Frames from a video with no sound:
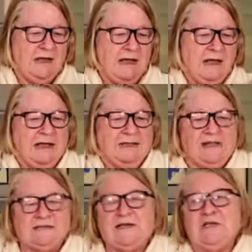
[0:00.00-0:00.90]

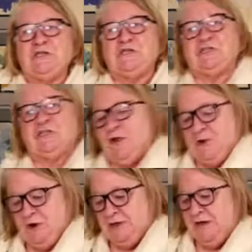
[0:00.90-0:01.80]
That's so
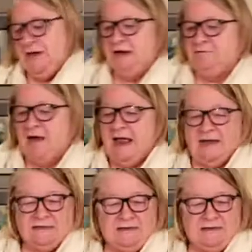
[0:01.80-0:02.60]
good. Right,